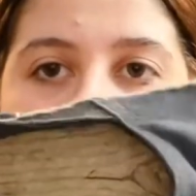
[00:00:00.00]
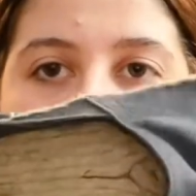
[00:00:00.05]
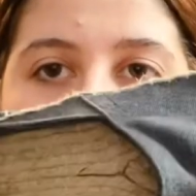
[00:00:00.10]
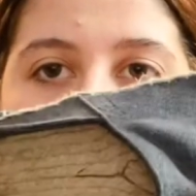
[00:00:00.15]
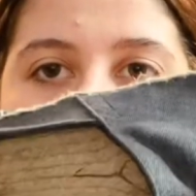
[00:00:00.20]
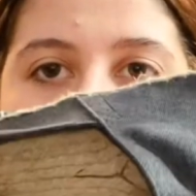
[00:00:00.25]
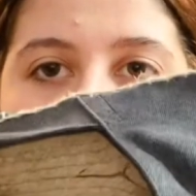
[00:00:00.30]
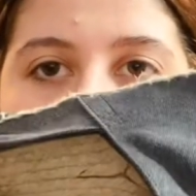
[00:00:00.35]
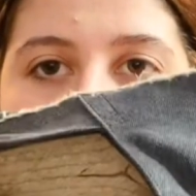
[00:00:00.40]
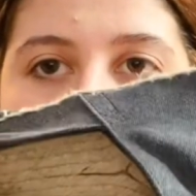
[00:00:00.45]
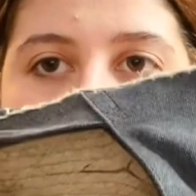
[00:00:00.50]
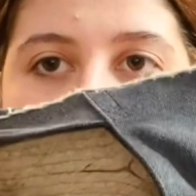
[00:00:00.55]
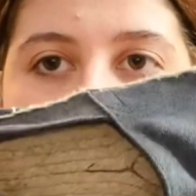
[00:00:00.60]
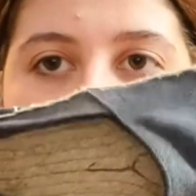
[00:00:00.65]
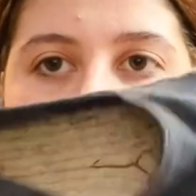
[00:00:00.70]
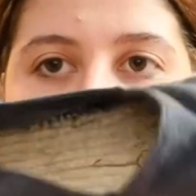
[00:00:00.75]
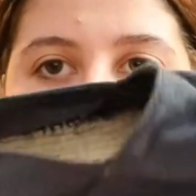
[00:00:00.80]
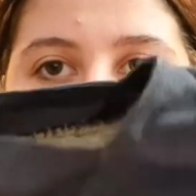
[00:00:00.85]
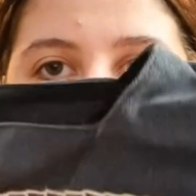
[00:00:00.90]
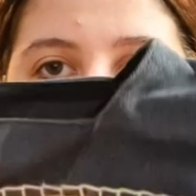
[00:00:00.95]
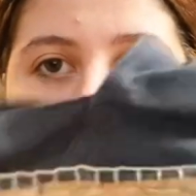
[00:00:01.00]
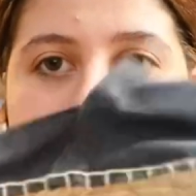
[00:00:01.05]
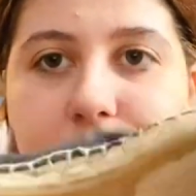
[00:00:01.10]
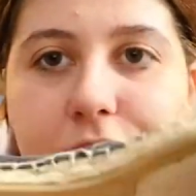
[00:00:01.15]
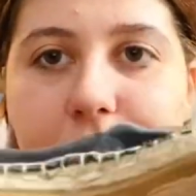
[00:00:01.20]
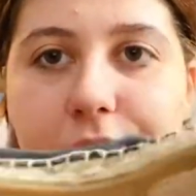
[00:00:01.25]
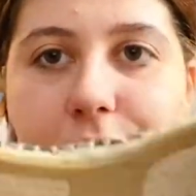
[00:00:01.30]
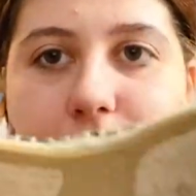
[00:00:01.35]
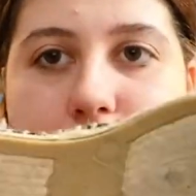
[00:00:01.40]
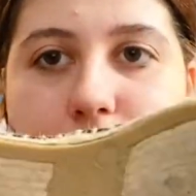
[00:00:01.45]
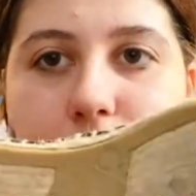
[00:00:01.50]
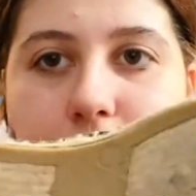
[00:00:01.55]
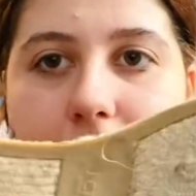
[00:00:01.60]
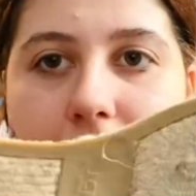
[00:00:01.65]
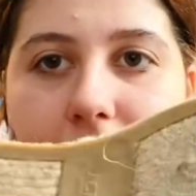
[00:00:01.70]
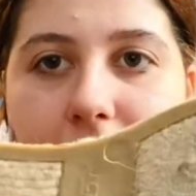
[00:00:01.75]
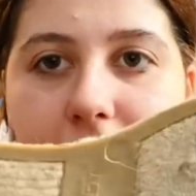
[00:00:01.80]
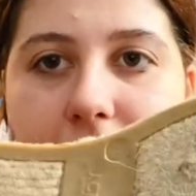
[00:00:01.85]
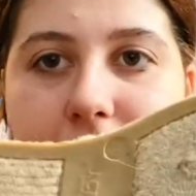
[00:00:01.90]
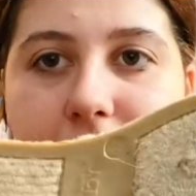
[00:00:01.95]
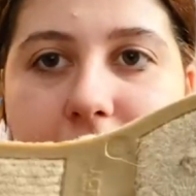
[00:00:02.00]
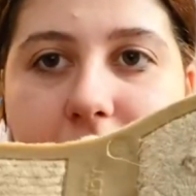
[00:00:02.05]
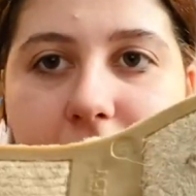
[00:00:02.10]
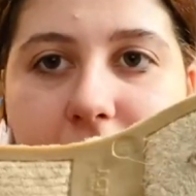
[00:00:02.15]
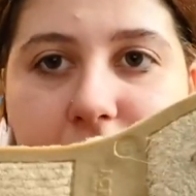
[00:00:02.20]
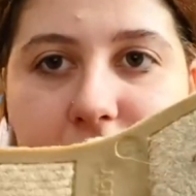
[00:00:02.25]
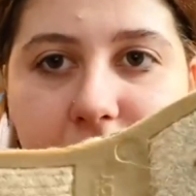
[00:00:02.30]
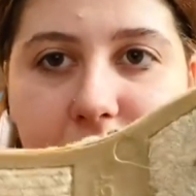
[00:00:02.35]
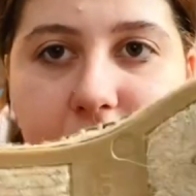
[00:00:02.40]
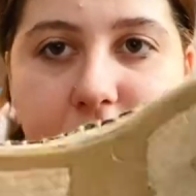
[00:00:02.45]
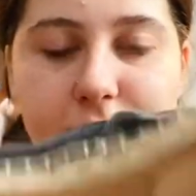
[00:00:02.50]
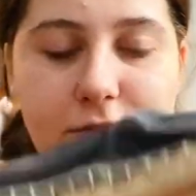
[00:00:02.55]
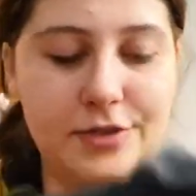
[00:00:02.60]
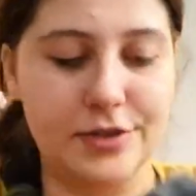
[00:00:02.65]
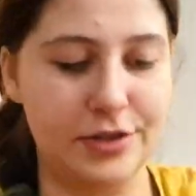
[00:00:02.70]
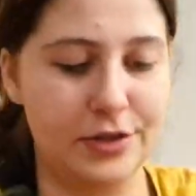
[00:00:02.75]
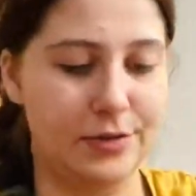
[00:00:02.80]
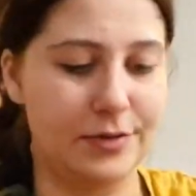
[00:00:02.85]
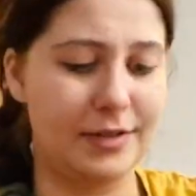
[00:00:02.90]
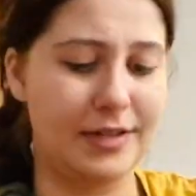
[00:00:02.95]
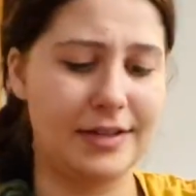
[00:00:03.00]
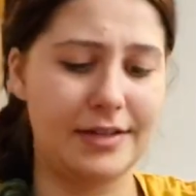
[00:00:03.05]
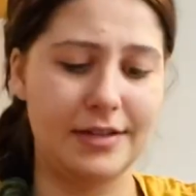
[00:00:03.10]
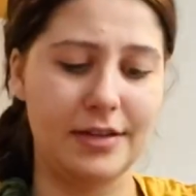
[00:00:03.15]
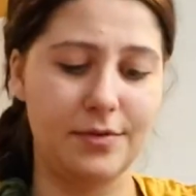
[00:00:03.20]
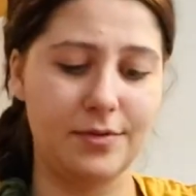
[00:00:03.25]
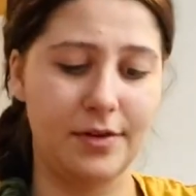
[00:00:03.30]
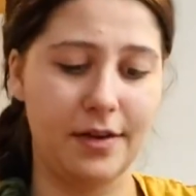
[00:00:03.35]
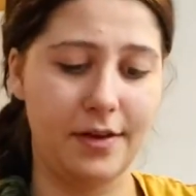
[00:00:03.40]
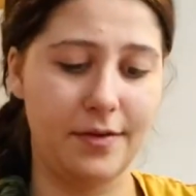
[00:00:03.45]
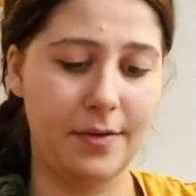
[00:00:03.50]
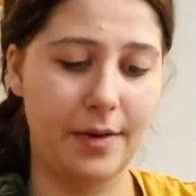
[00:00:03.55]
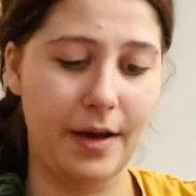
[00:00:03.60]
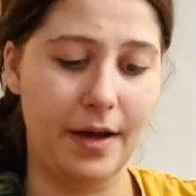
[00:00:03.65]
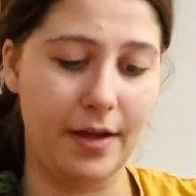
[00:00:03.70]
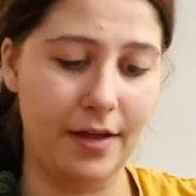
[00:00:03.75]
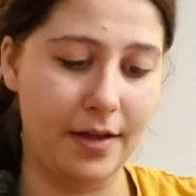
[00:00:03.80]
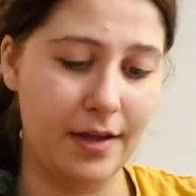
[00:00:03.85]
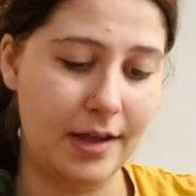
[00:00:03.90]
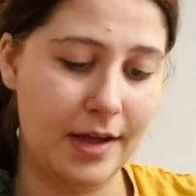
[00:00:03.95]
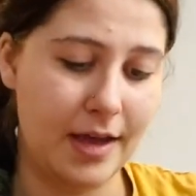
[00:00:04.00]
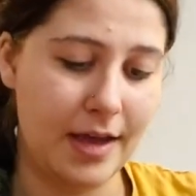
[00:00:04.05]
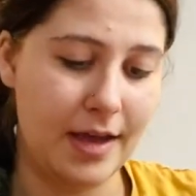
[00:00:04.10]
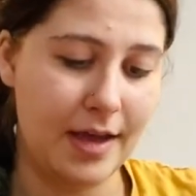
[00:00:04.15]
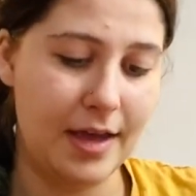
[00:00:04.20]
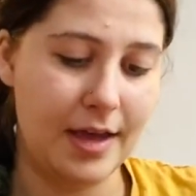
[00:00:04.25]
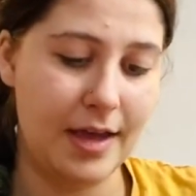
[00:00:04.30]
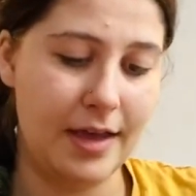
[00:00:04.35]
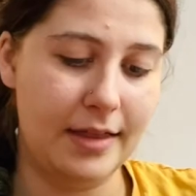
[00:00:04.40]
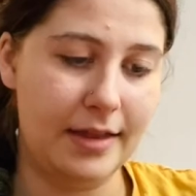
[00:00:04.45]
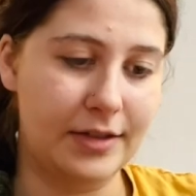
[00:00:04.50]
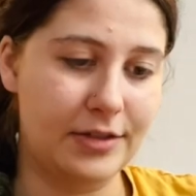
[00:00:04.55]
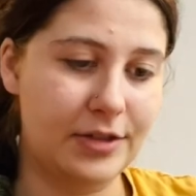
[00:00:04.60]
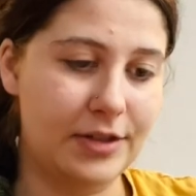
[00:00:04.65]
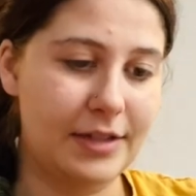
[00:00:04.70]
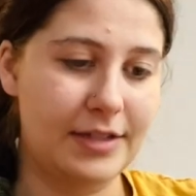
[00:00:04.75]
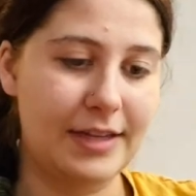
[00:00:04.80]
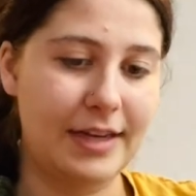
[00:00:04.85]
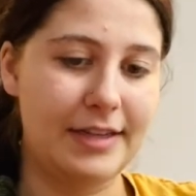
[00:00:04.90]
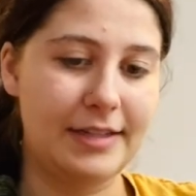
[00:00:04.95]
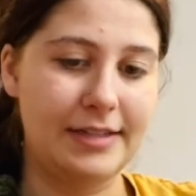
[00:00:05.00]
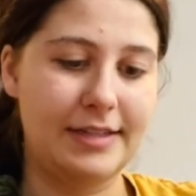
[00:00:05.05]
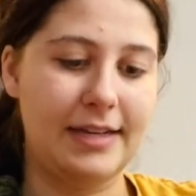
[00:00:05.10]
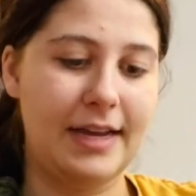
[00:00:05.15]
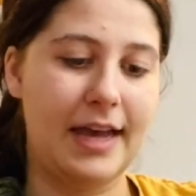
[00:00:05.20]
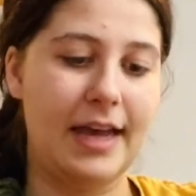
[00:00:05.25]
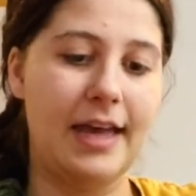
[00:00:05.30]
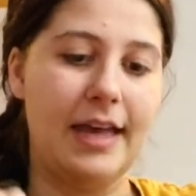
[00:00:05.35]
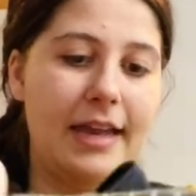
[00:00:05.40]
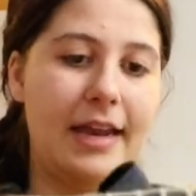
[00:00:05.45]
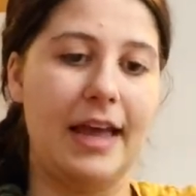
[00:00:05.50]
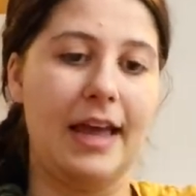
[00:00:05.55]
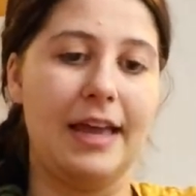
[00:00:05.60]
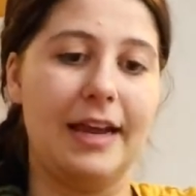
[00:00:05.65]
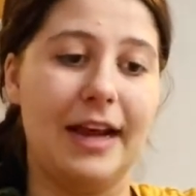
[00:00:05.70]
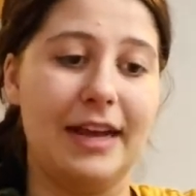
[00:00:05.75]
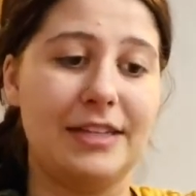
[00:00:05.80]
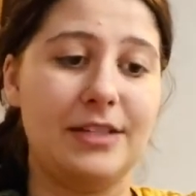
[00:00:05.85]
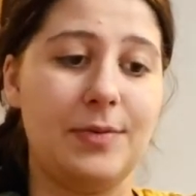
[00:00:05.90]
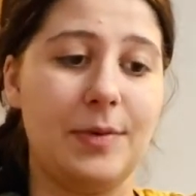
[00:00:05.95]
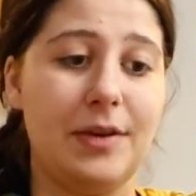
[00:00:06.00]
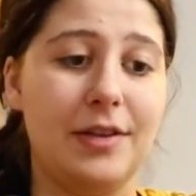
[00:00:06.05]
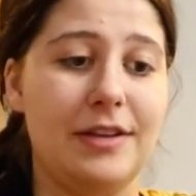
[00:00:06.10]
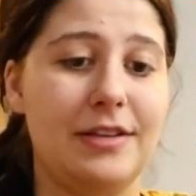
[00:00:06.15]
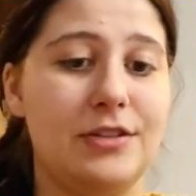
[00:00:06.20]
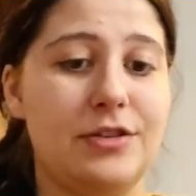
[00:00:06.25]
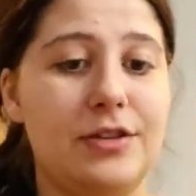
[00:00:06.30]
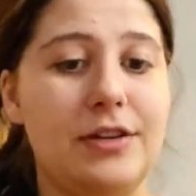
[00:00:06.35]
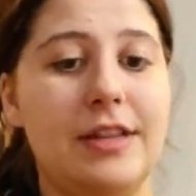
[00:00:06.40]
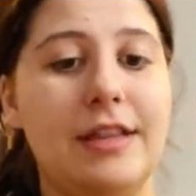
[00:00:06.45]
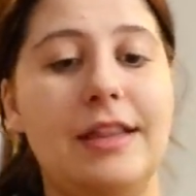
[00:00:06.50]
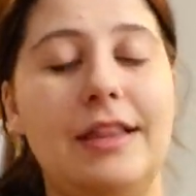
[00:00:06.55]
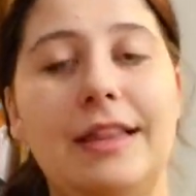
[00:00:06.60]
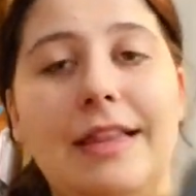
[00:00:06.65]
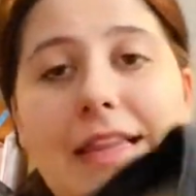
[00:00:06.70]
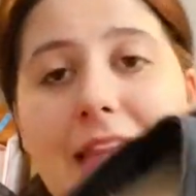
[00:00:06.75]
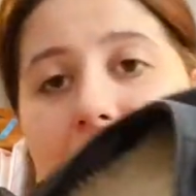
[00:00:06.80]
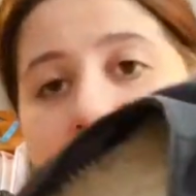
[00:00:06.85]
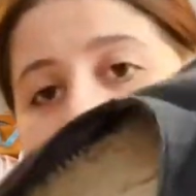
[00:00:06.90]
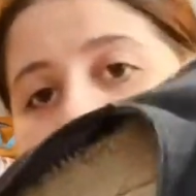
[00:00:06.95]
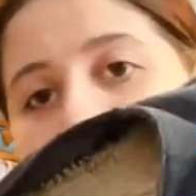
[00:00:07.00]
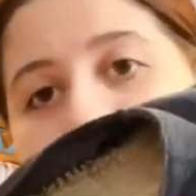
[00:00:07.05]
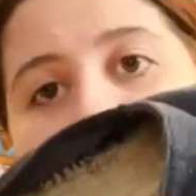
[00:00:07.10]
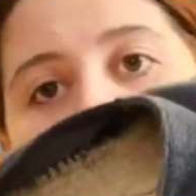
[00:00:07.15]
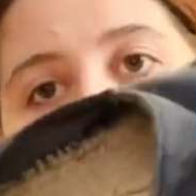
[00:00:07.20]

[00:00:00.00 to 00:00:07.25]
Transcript: Um, little shoe. I love selling J. Crew shoes. They sell really well. These are a size ten, and I swear these are in like new